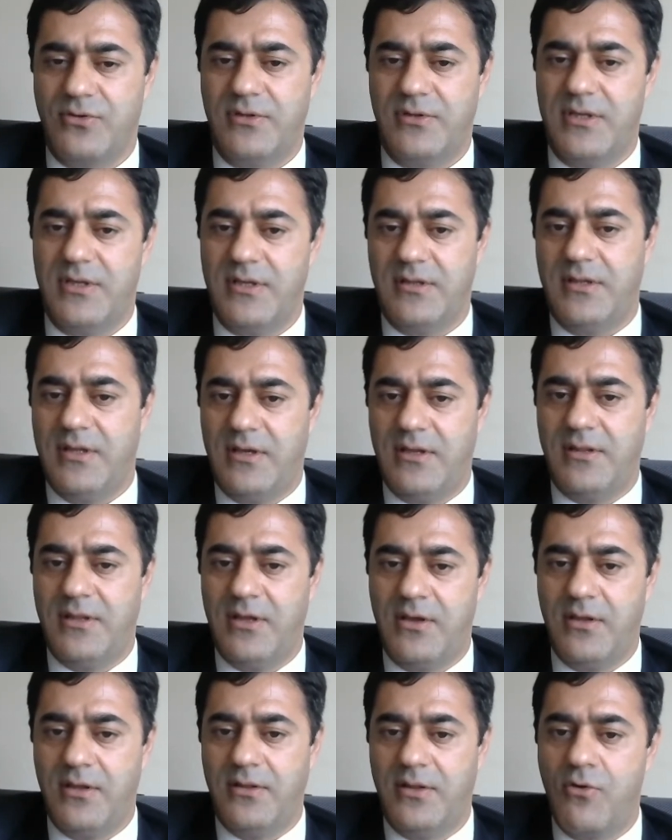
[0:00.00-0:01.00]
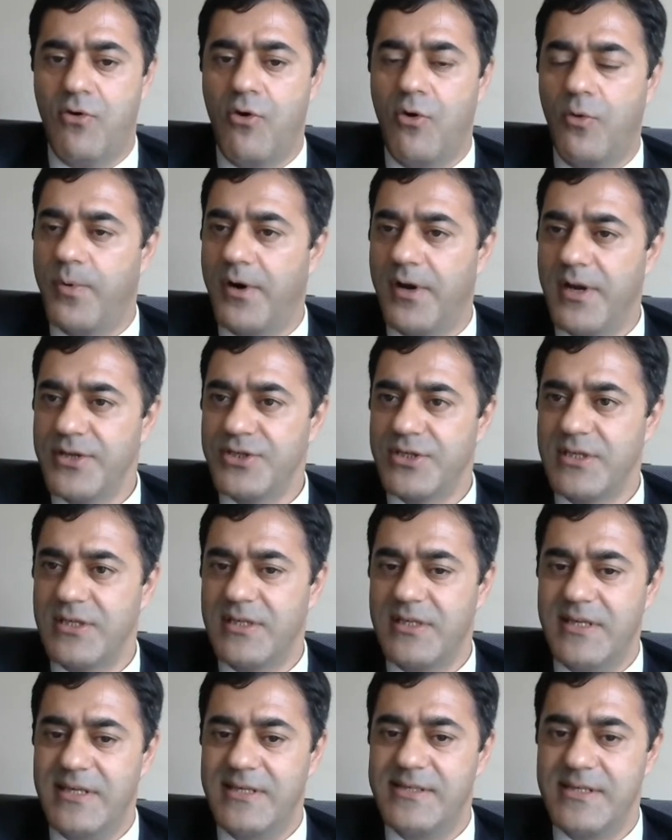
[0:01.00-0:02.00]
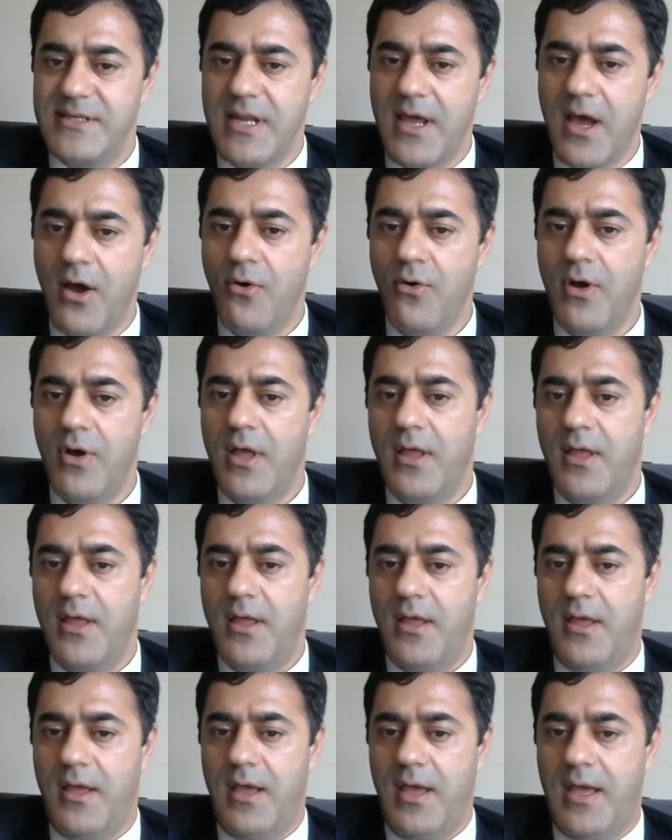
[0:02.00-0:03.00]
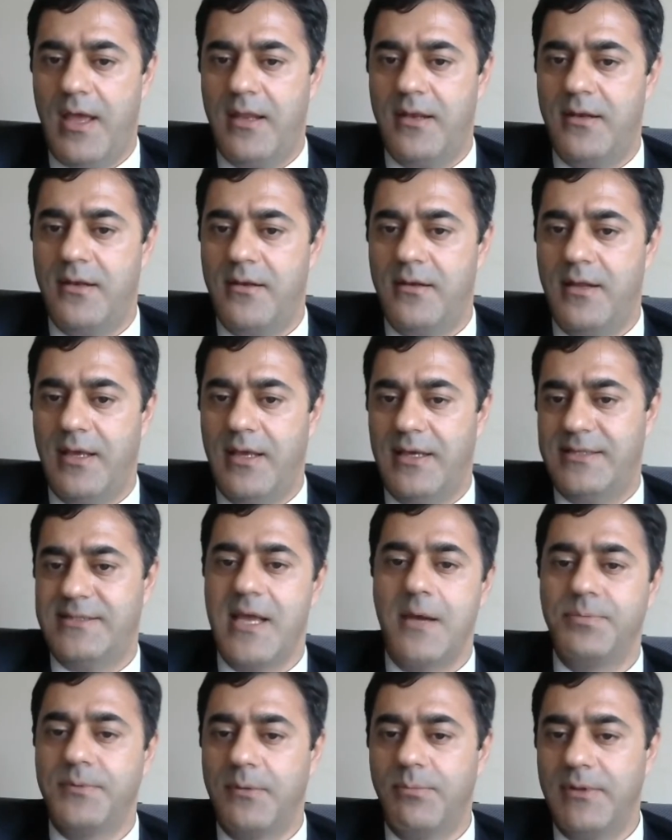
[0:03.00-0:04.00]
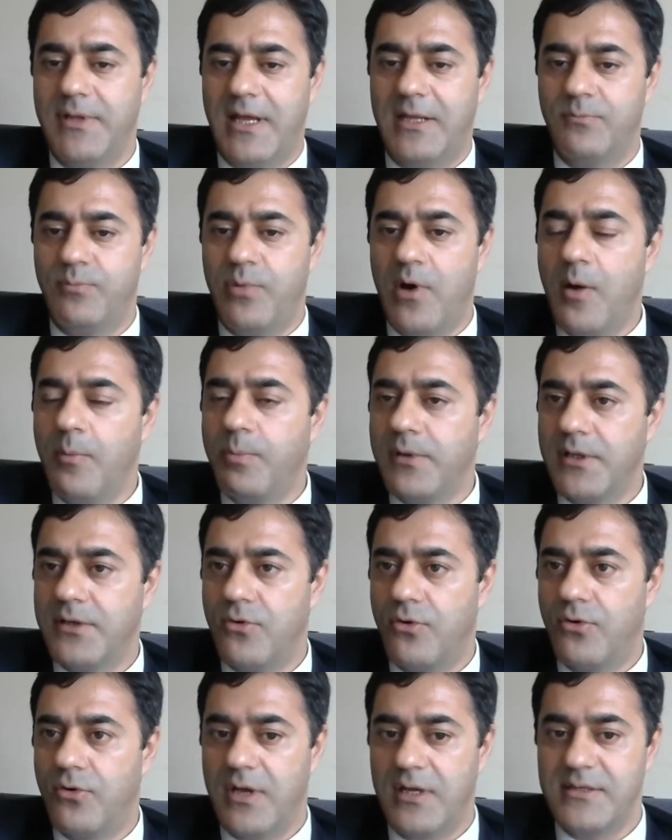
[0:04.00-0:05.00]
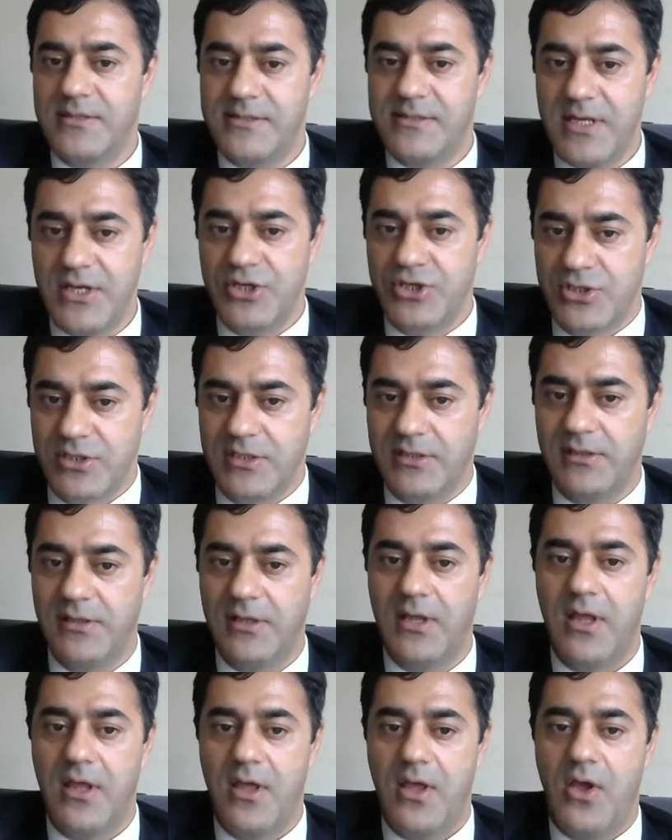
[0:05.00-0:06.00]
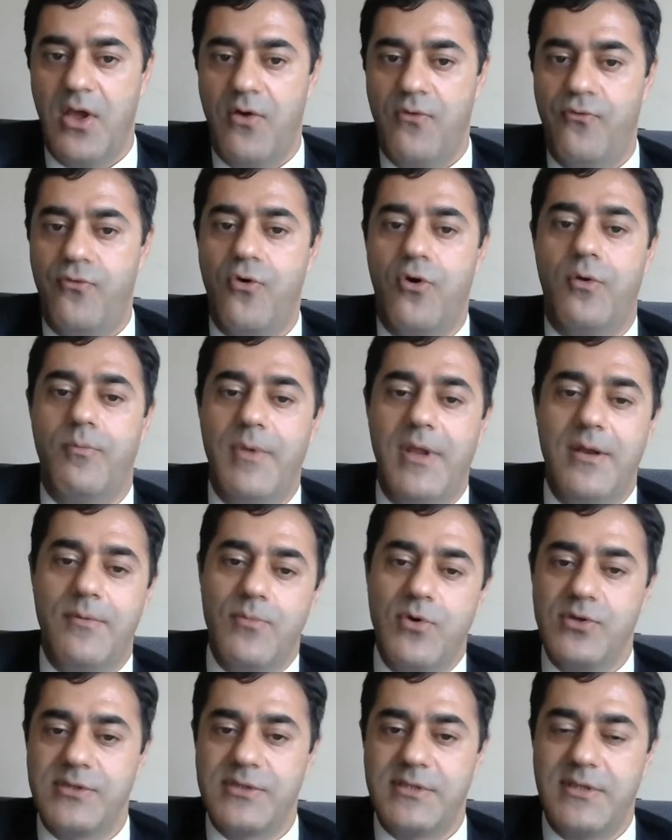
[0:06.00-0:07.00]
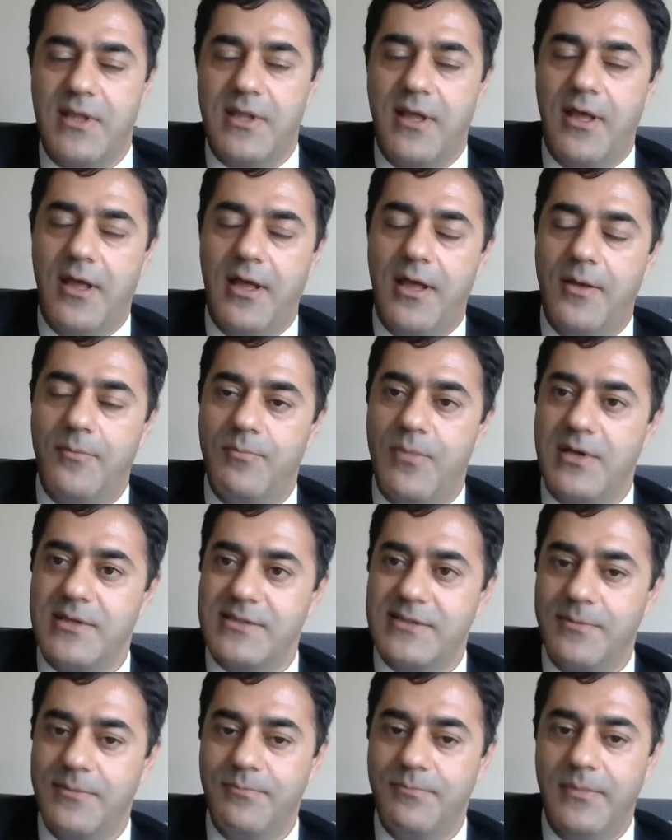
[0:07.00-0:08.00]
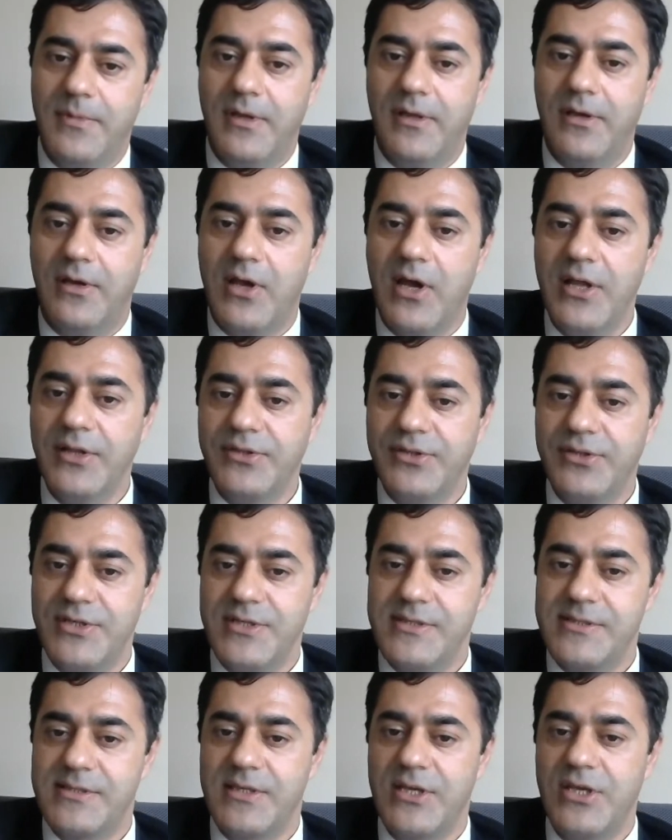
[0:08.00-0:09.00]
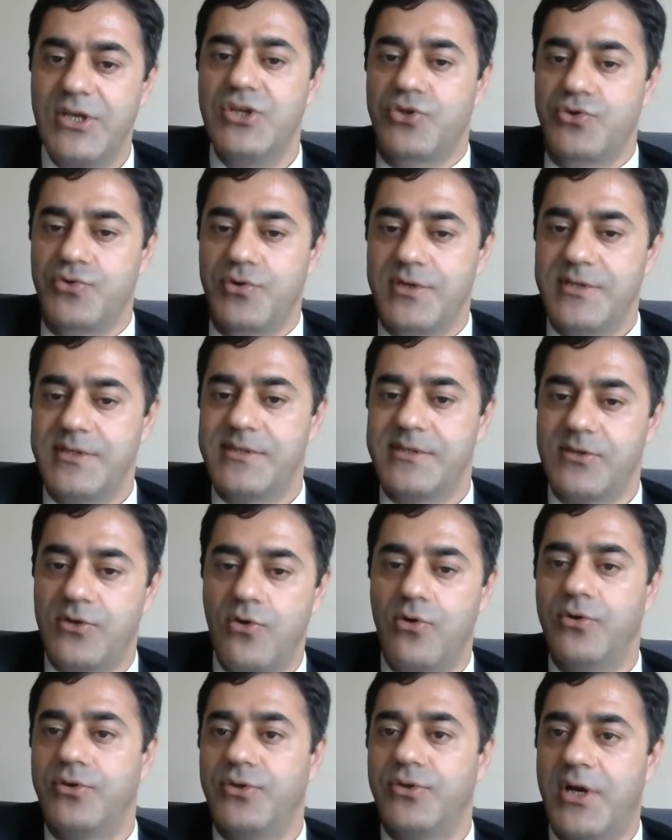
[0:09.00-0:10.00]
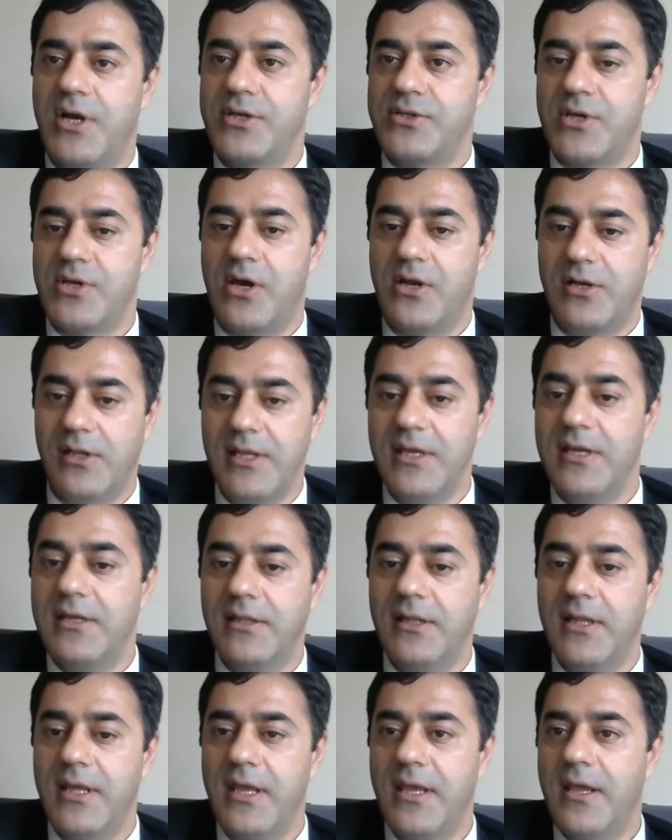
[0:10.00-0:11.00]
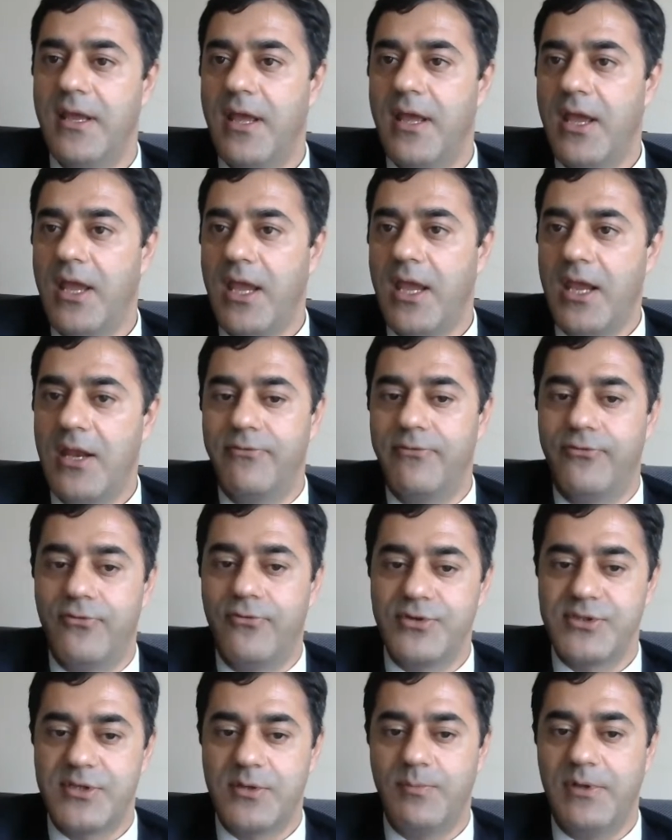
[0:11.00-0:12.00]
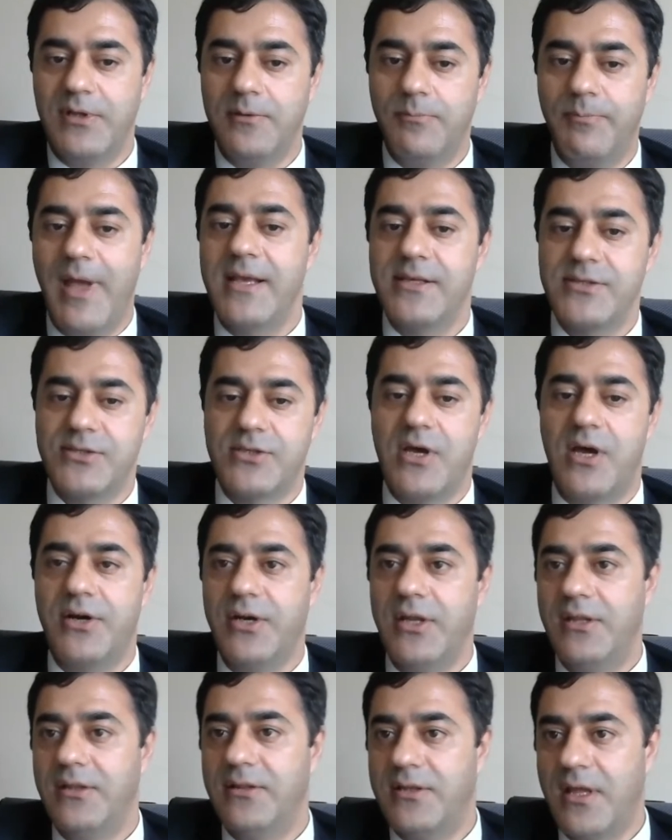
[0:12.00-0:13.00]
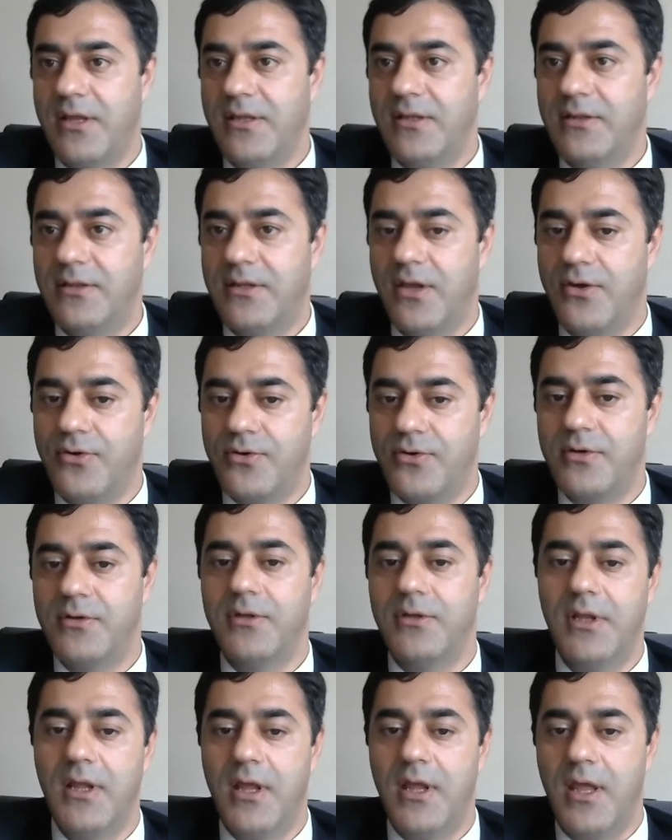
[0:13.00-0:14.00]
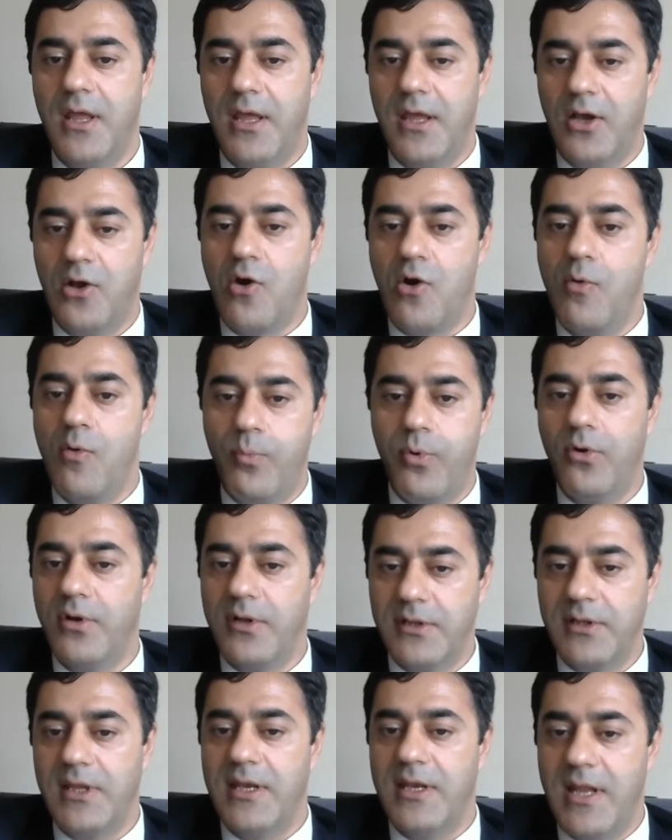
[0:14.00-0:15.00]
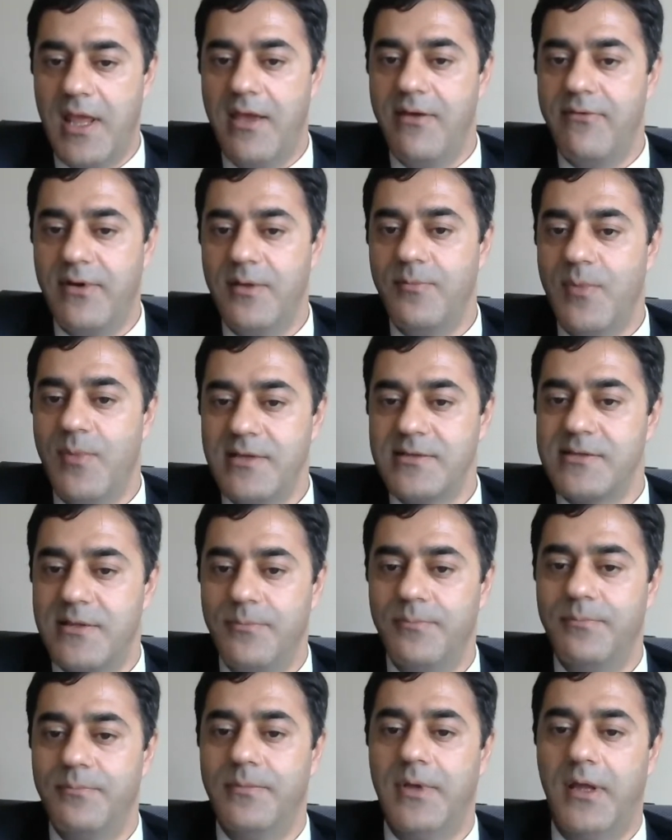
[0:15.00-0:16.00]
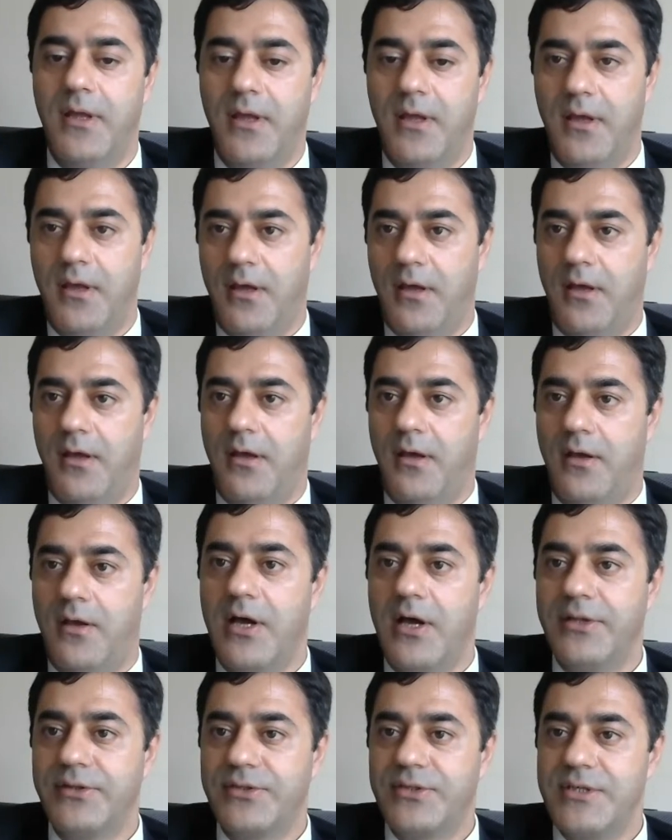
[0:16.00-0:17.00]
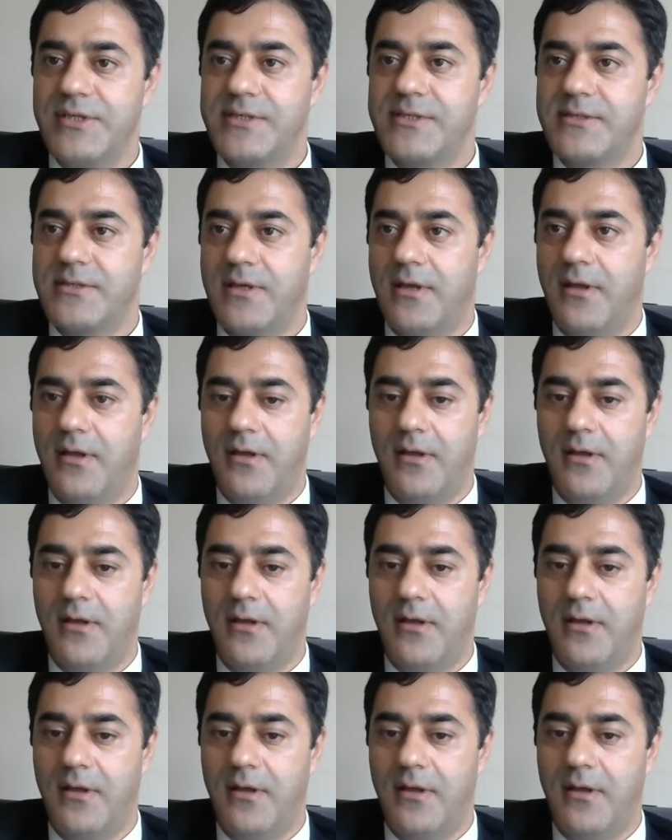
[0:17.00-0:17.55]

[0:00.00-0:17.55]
the corporation is now an acceptable and popular organizational form in most Muslim countries. Insurance contracts are legally enforceable. Banks are integral component in every Muslim country's